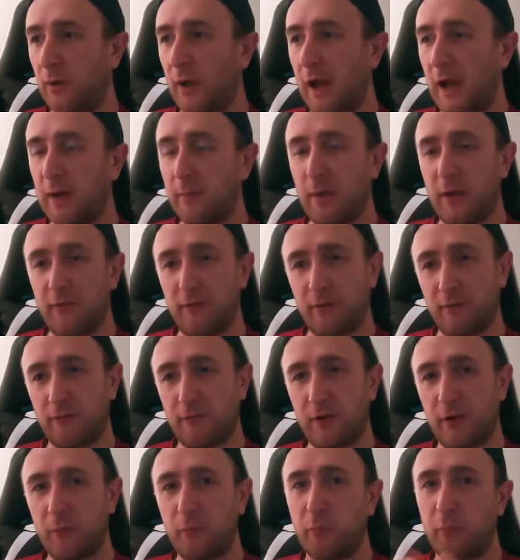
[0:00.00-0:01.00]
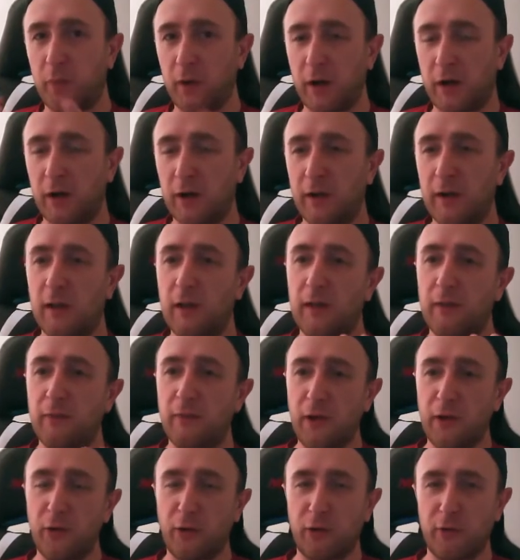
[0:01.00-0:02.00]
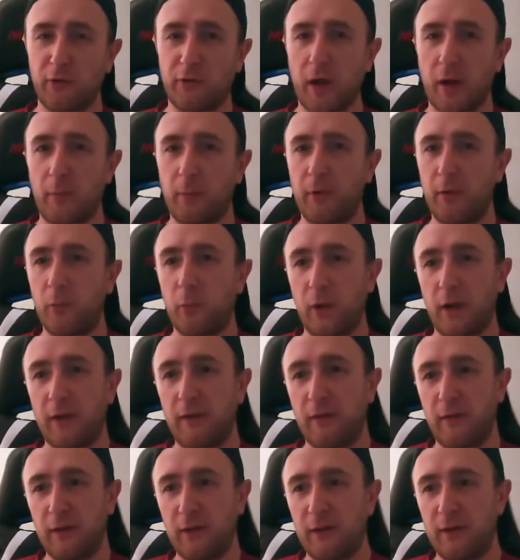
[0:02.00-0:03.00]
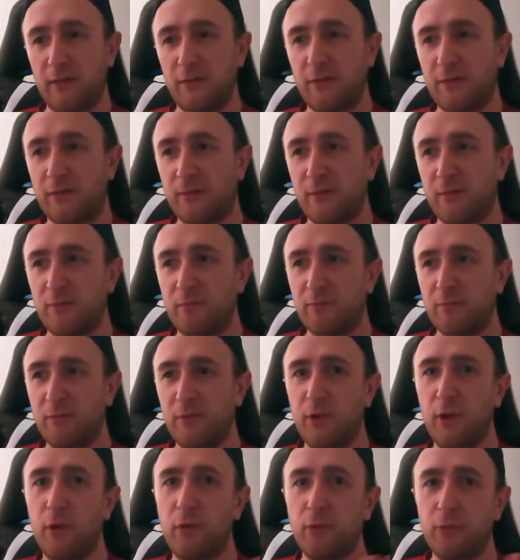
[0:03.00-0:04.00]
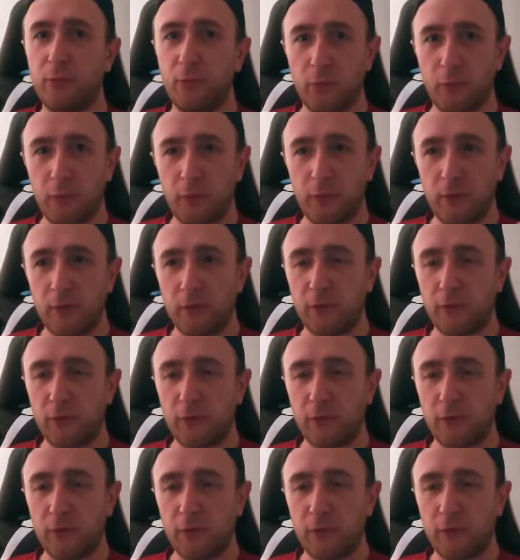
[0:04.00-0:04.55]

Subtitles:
animate something, but they're not set up in a way that is useful.